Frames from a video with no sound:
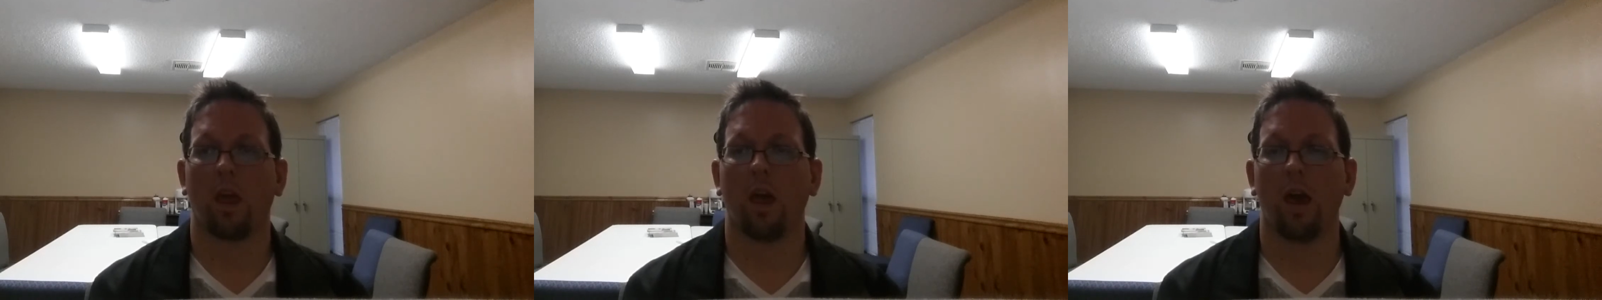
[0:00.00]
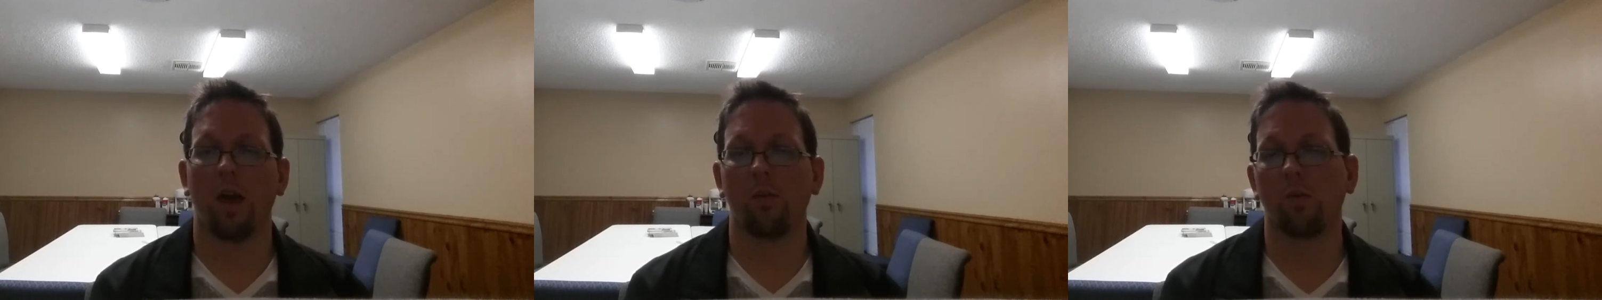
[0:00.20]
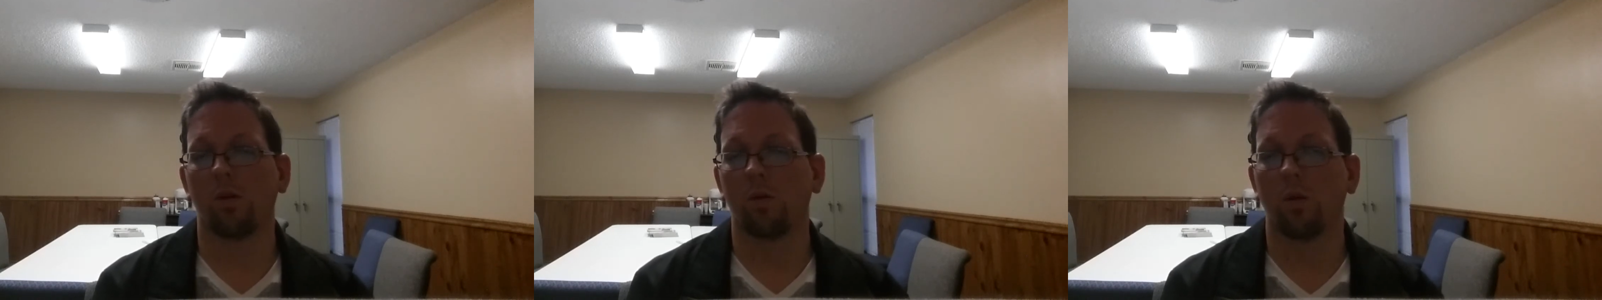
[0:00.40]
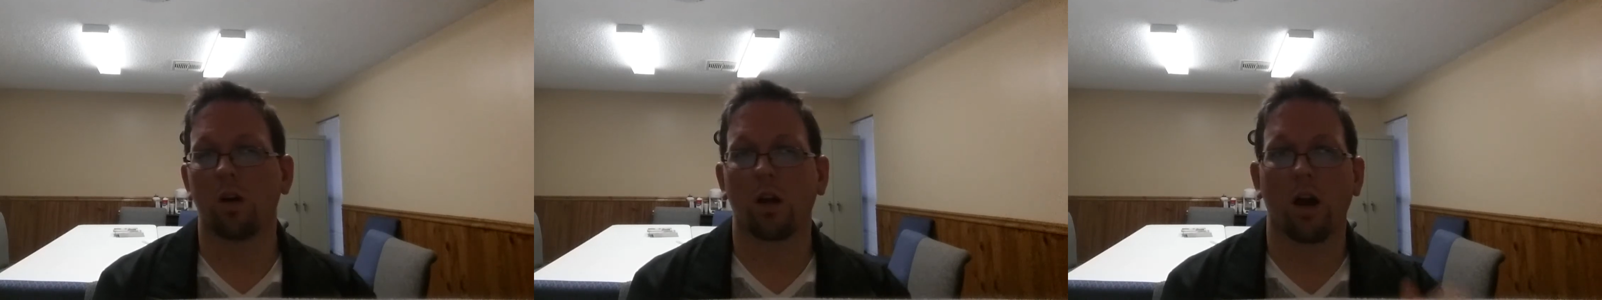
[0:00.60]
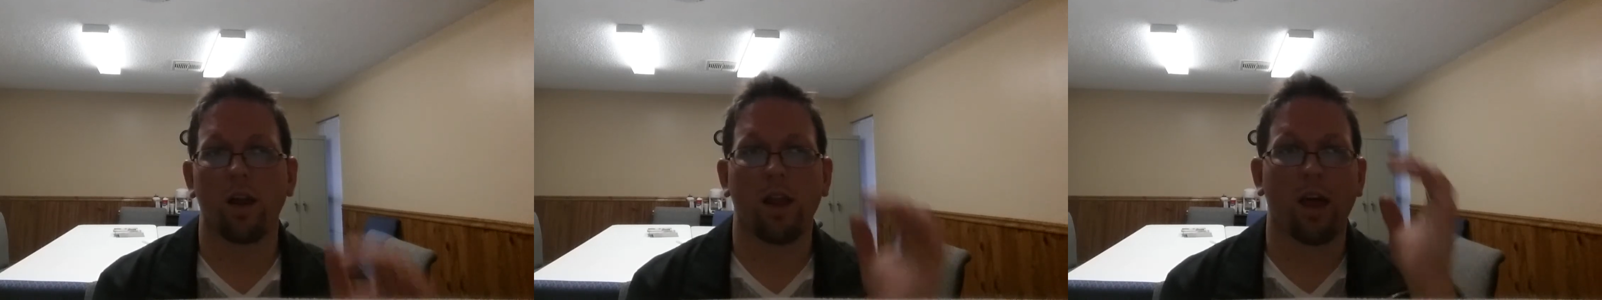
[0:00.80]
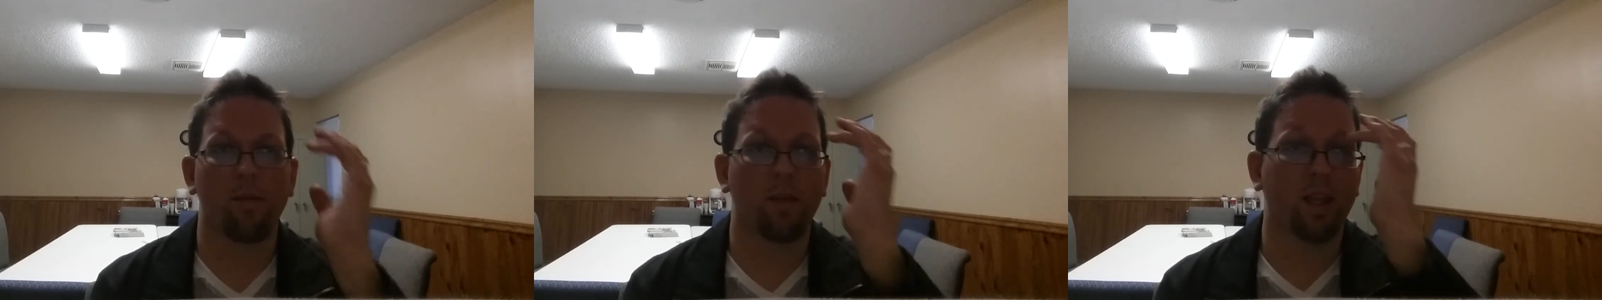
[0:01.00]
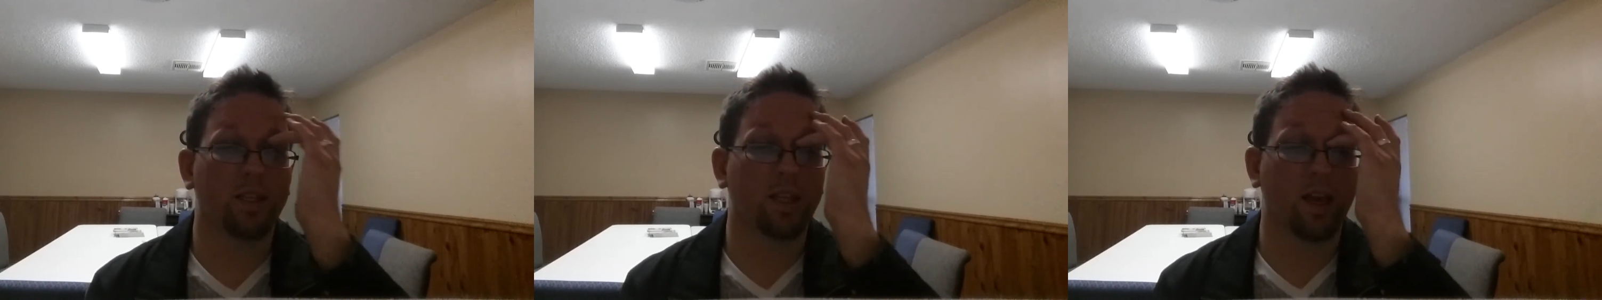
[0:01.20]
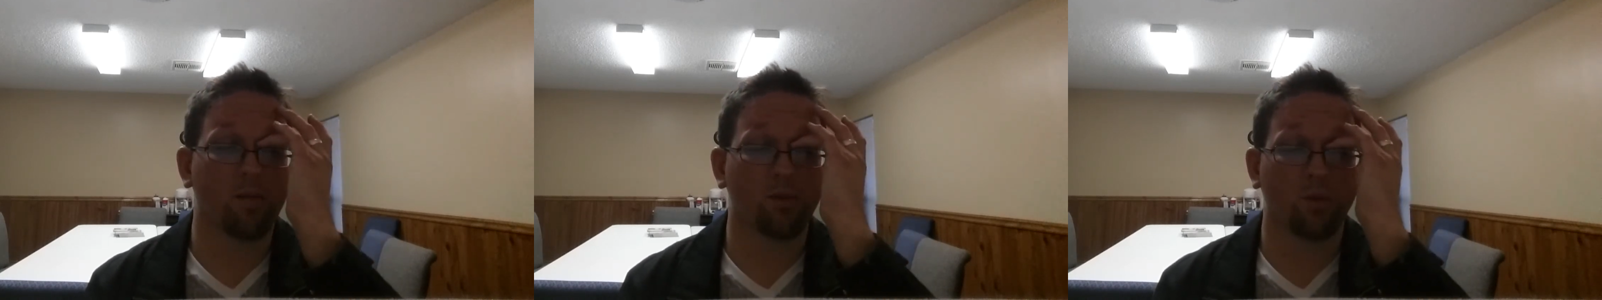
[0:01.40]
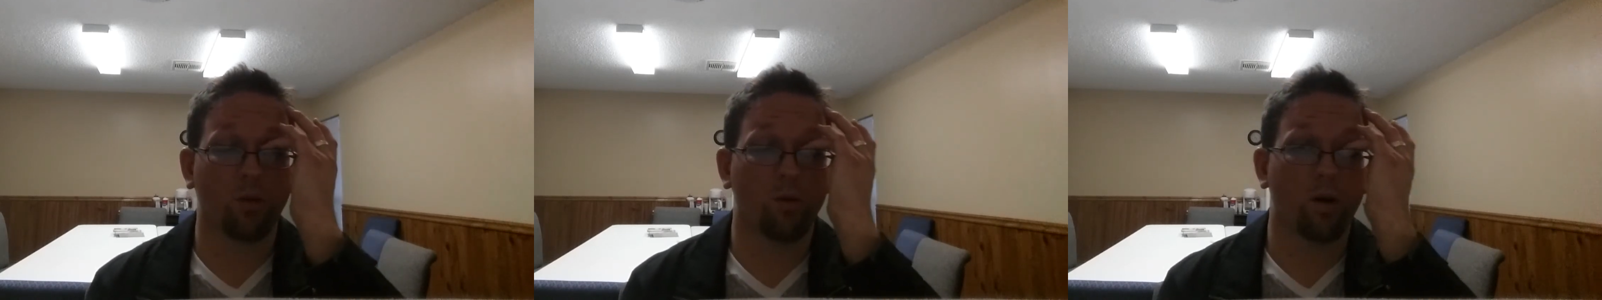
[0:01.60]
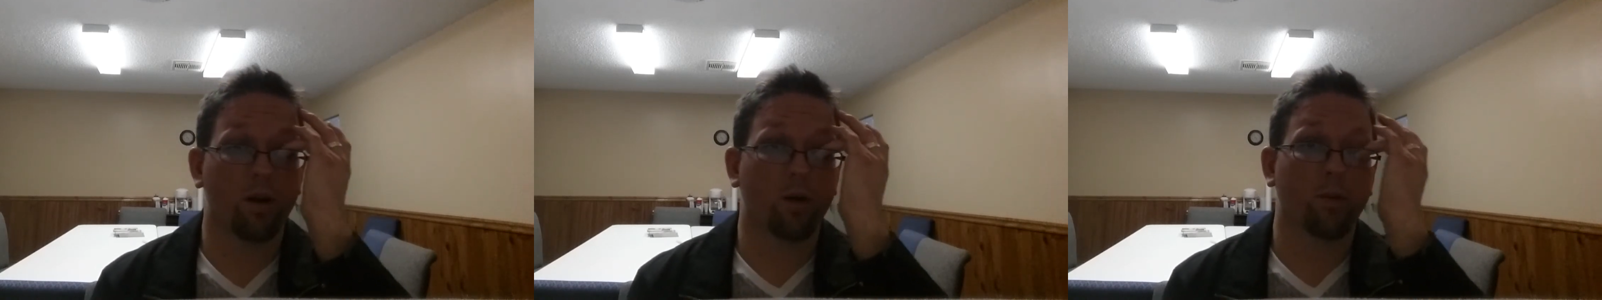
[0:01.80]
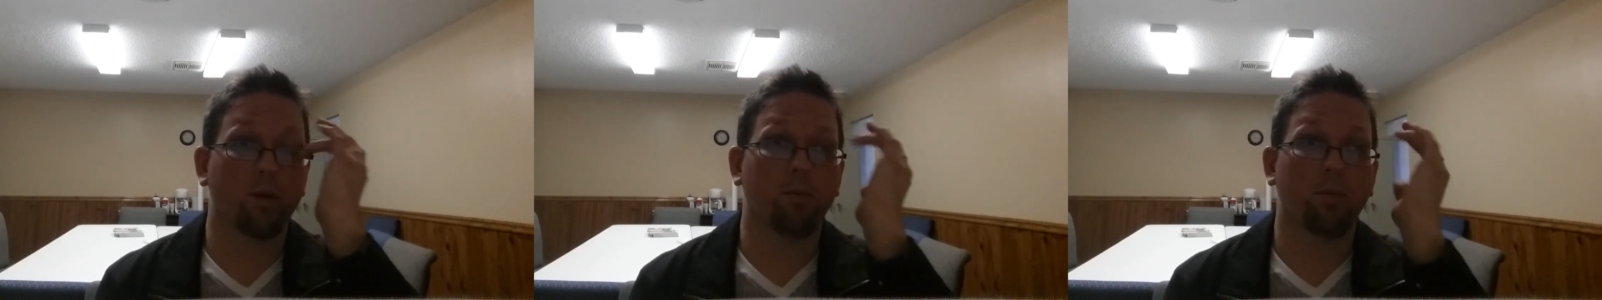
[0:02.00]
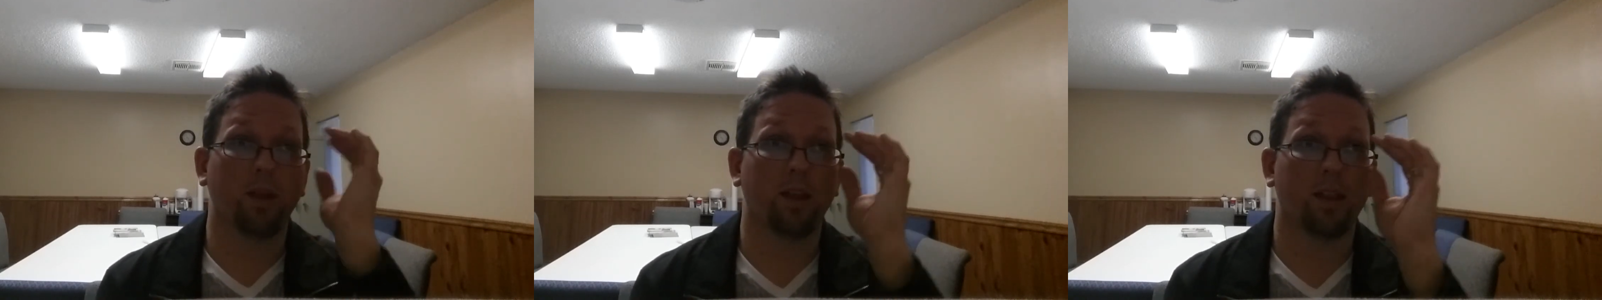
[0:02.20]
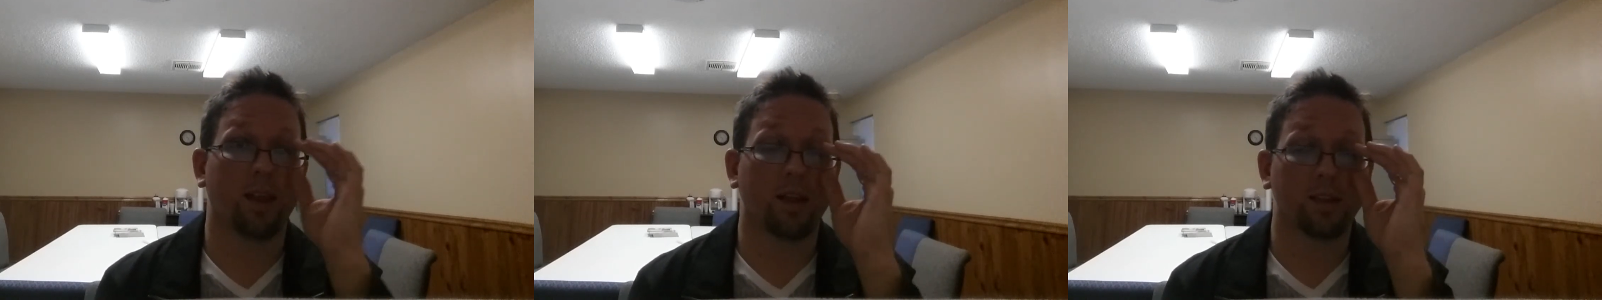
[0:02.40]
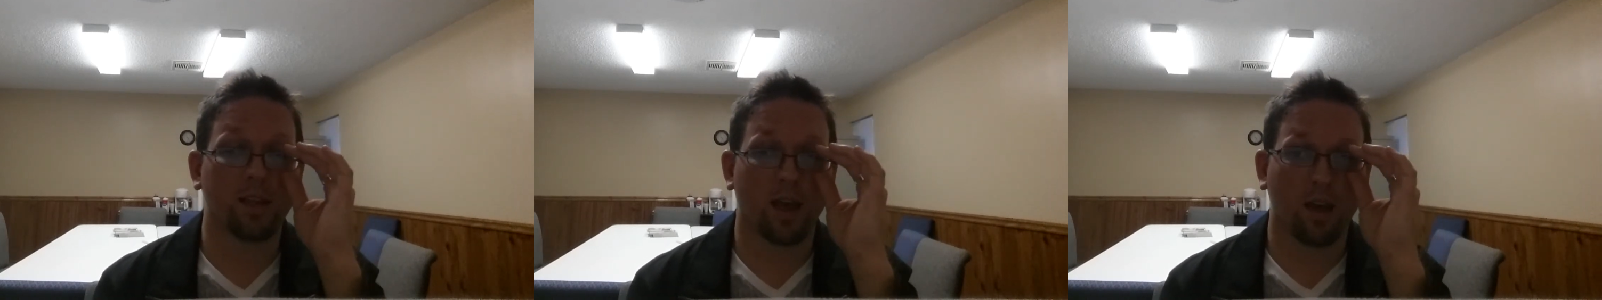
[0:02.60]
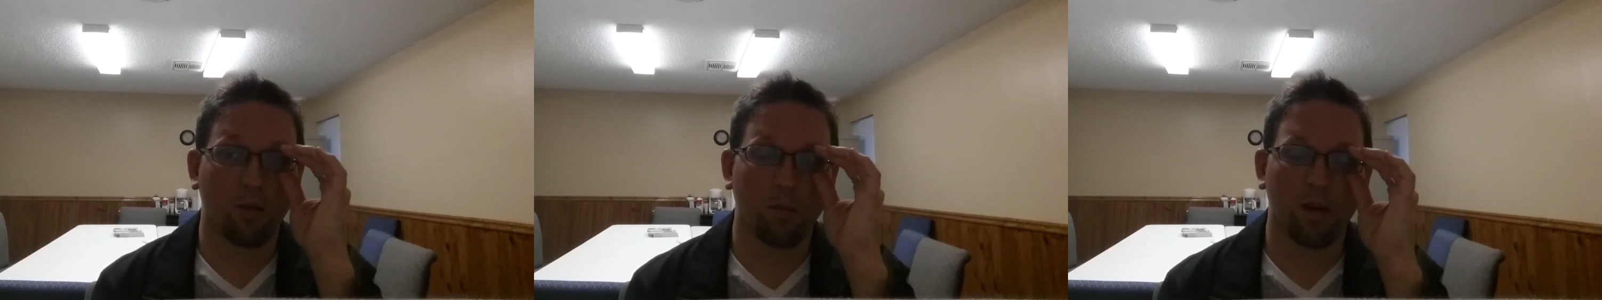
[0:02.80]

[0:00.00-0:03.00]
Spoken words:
And we'll work on how many times we want to repeat that tag,